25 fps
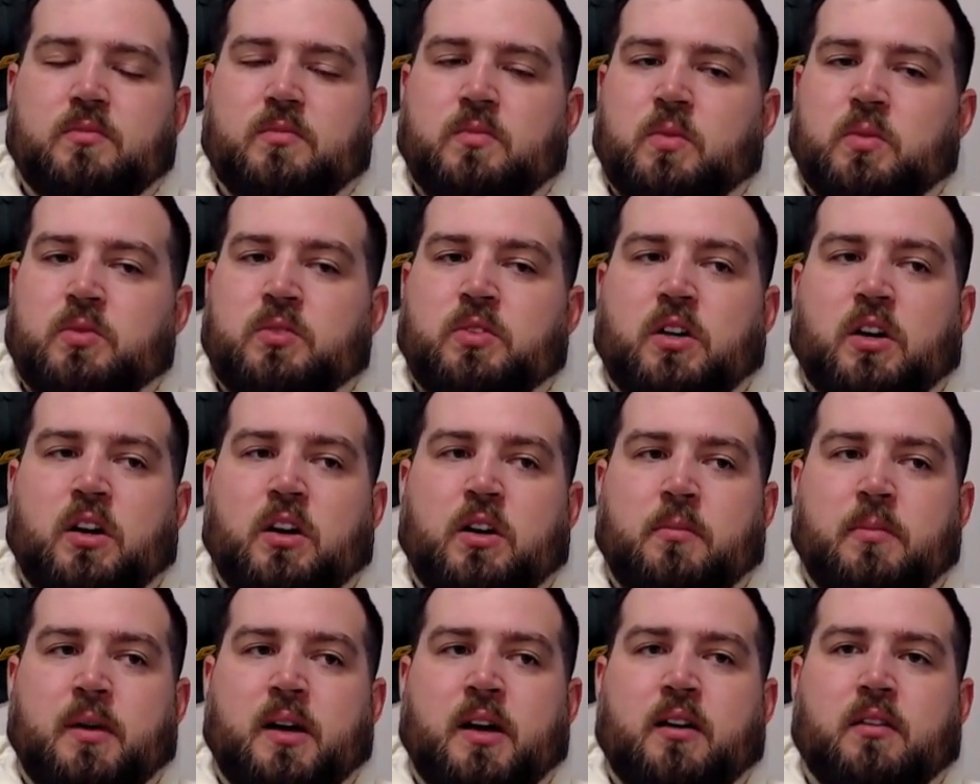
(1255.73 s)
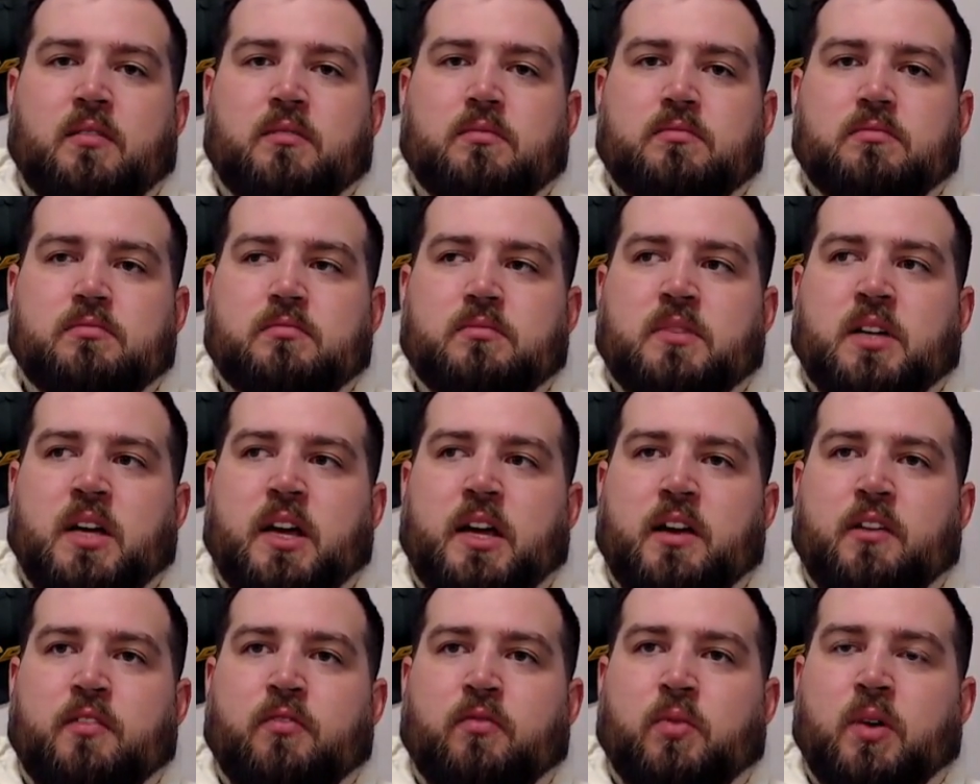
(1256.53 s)
we'll talk about
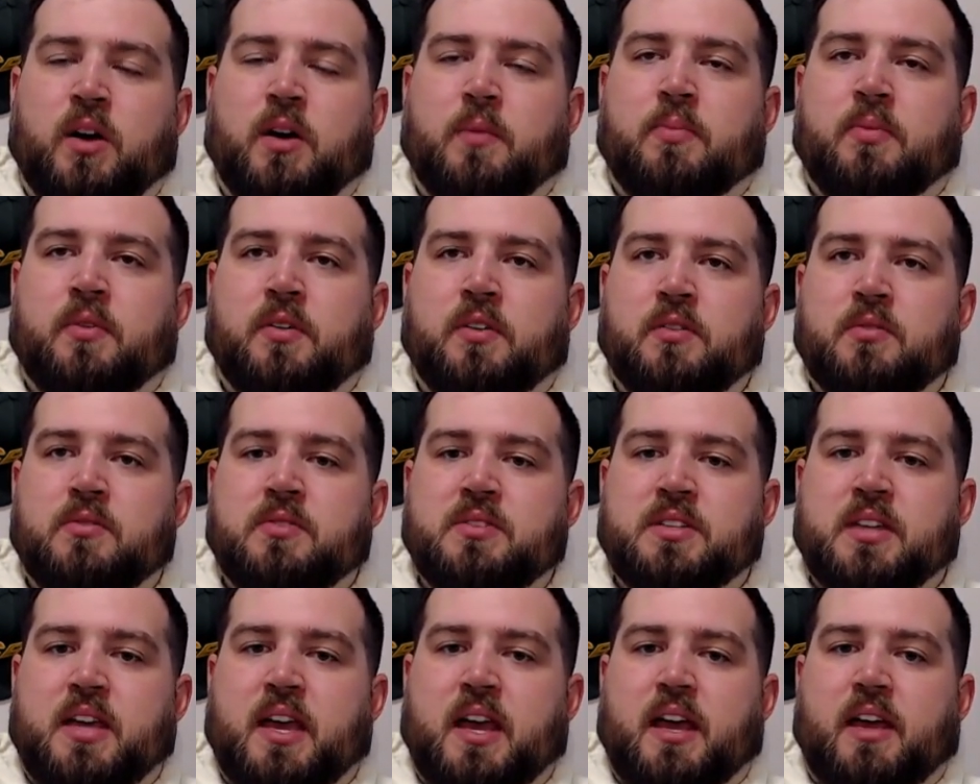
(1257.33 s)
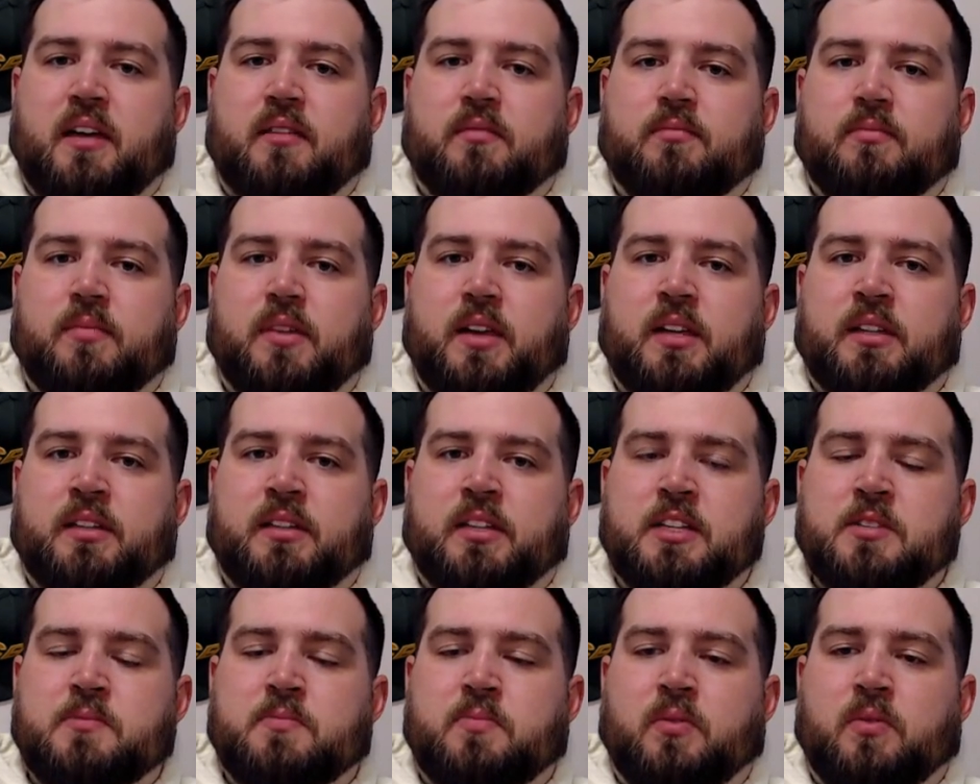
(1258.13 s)
kind of where Purdue is at
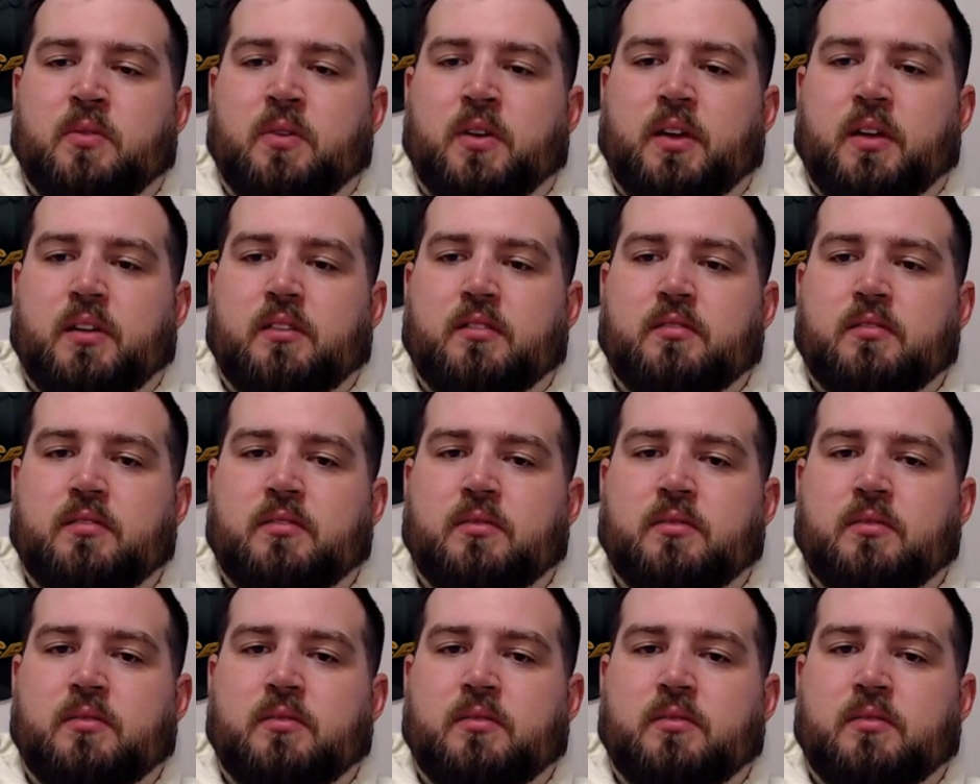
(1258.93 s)
this point.